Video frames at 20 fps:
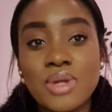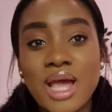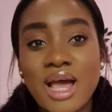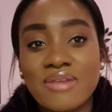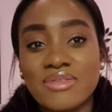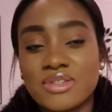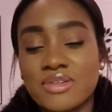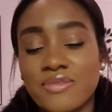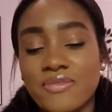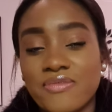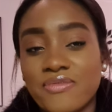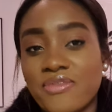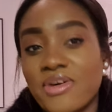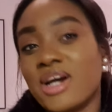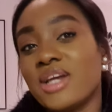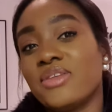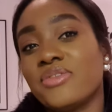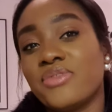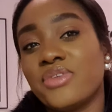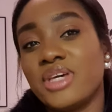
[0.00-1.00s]
have to
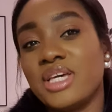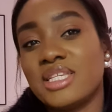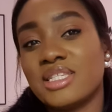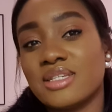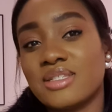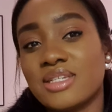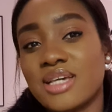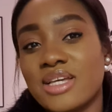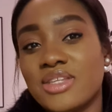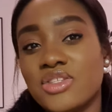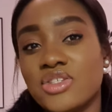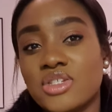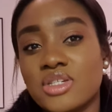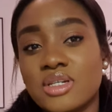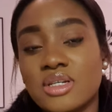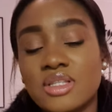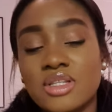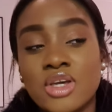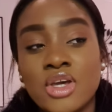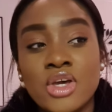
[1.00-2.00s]
fight for his
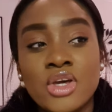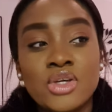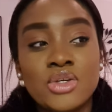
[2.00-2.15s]
attention.